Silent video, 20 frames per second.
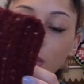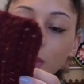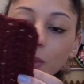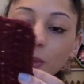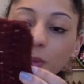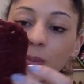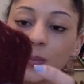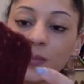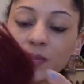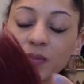
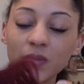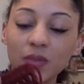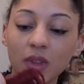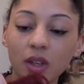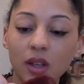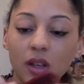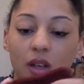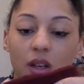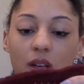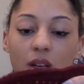all.
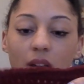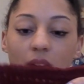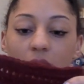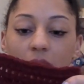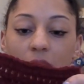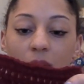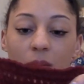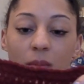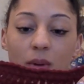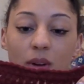
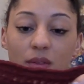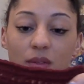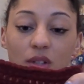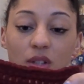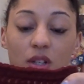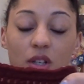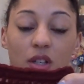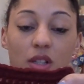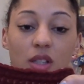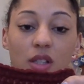I've
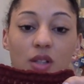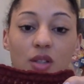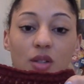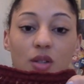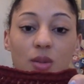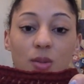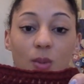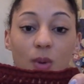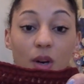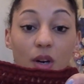started to
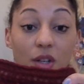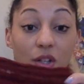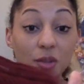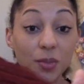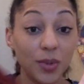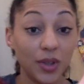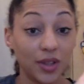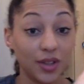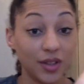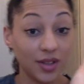
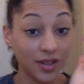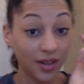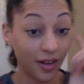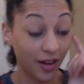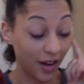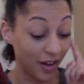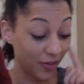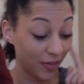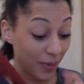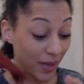swatch because
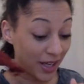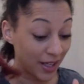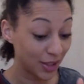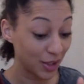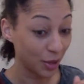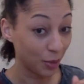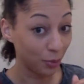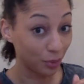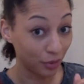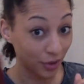I've
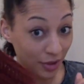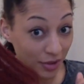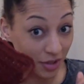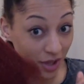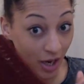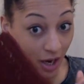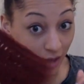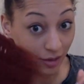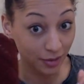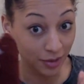picked a
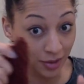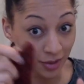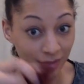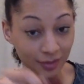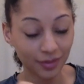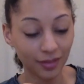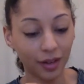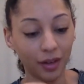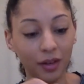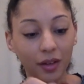project.
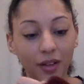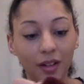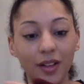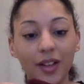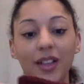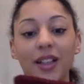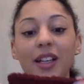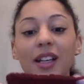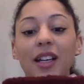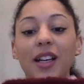
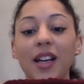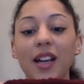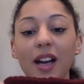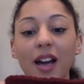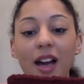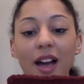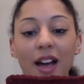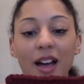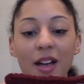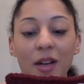Oh.
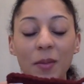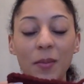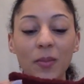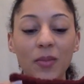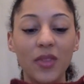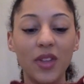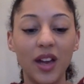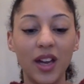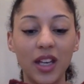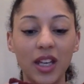
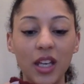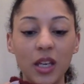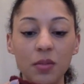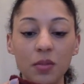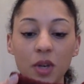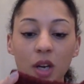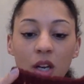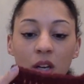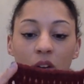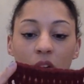And I
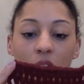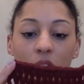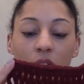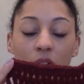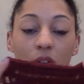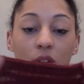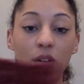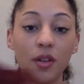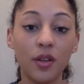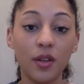keep going on
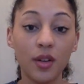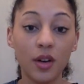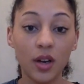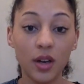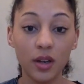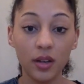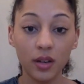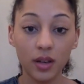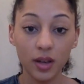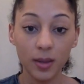and on and
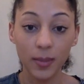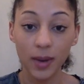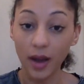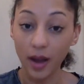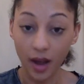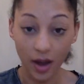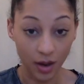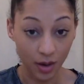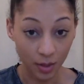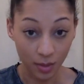on
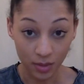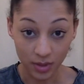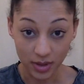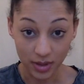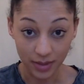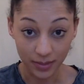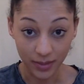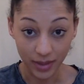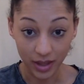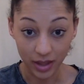about how I want
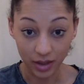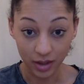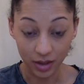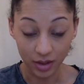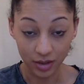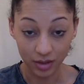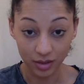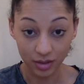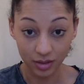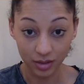to make
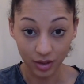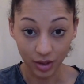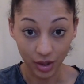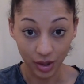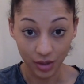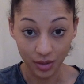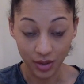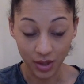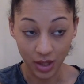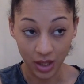
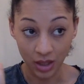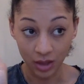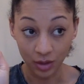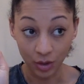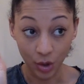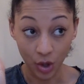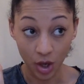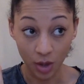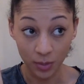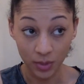clothing,
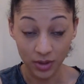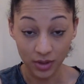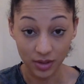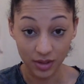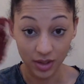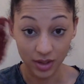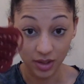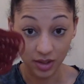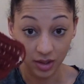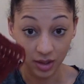garments
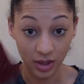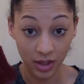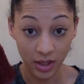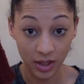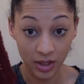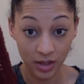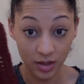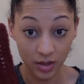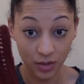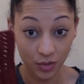this
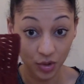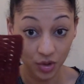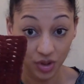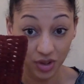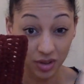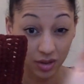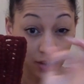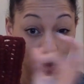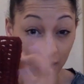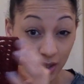year. I've just
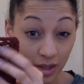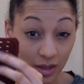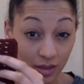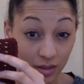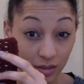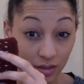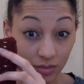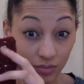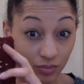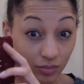decided,
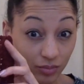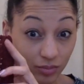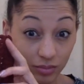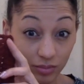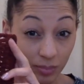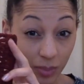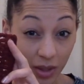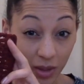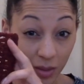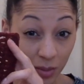
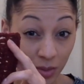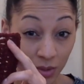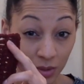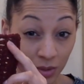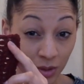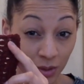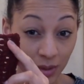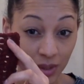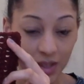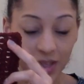pick one and
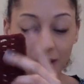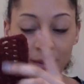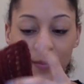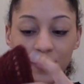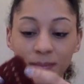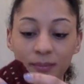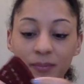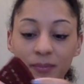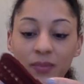do it then.